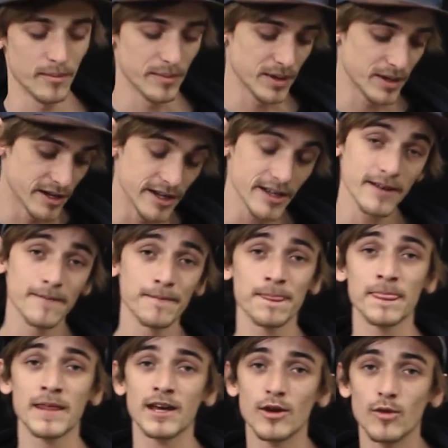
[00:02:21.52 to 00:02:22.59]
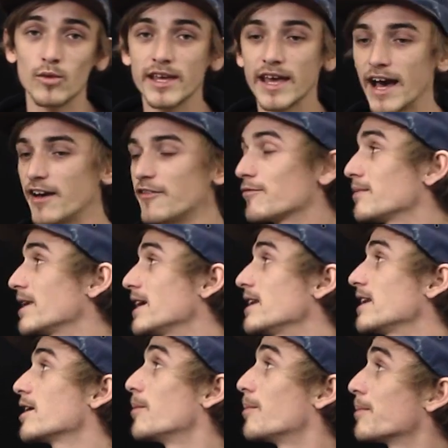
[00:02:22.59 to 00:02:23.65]
But we have
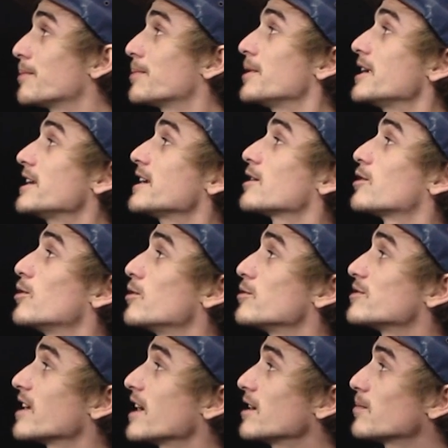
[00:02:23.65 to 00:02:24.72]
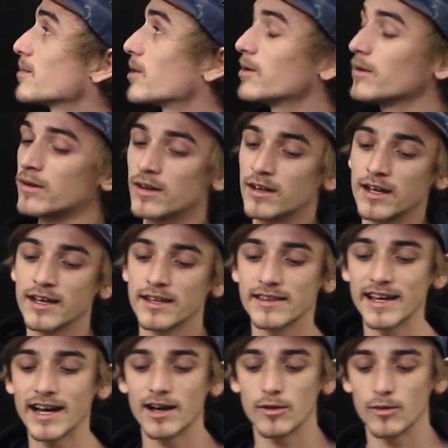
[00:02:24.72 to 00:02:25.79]
made a pretty cool table
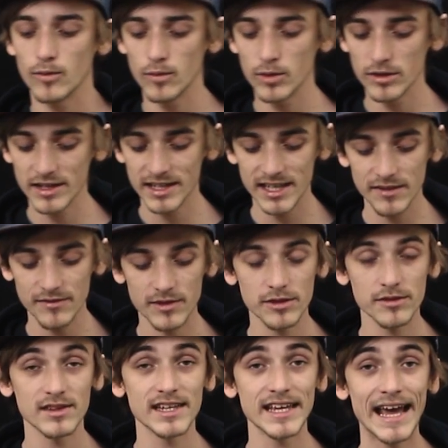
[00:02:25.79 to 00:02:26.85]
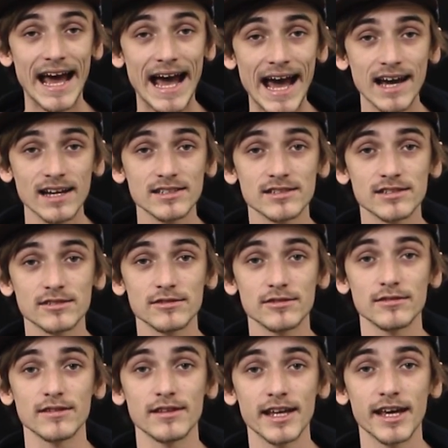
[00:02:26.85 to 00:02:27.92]
that will give you the
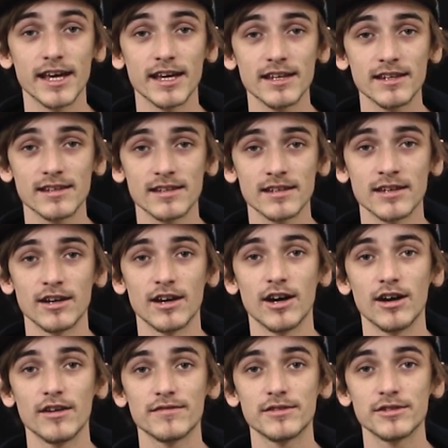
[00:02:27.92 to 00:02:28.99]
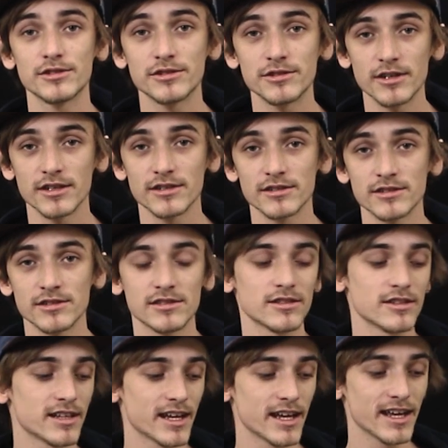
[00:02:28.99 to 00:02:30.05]
axle length of the trucks so
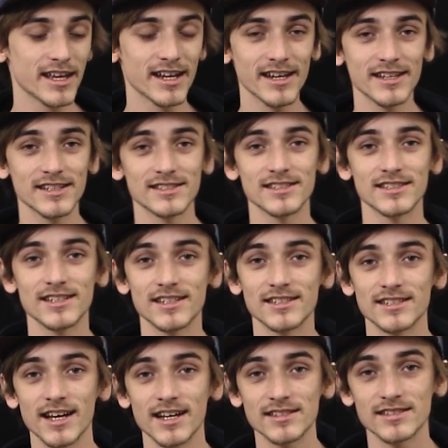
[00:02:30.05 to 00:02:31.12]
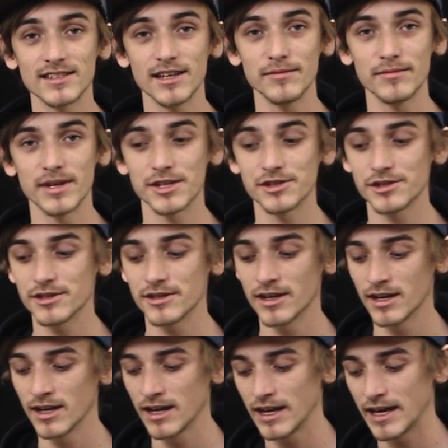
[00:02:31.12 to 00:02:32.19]
that it is the exact same measure
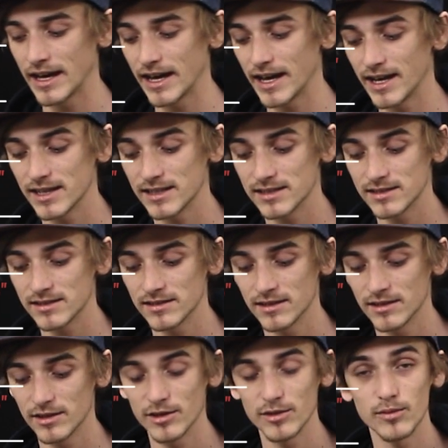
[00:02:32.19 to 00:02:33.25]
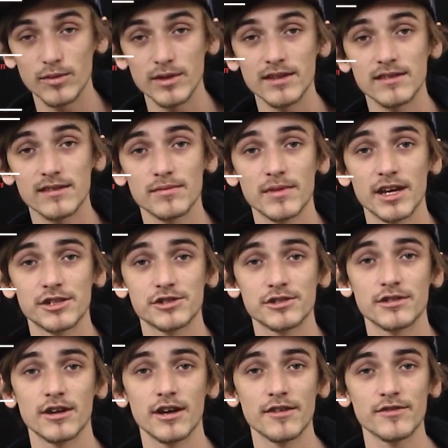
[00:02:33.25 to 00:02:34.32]
as the width
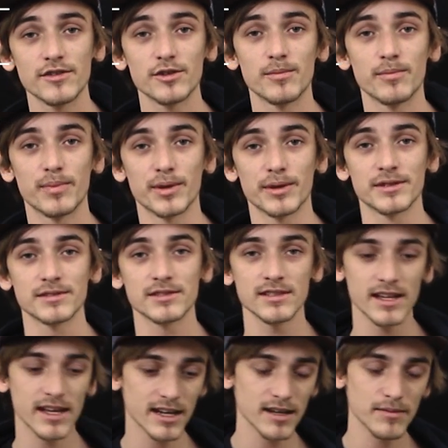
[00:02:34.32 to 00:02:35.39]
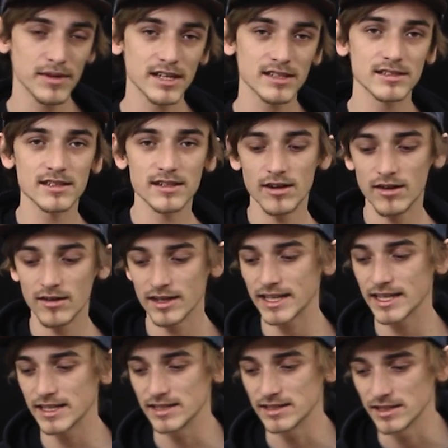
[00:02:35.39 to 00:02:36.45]
measure of your board, so that it makes it all
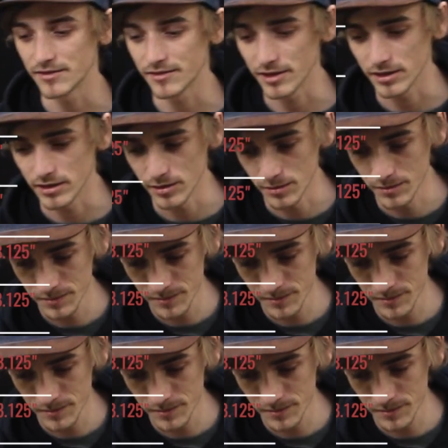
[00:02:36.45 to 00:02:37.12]
easy for you.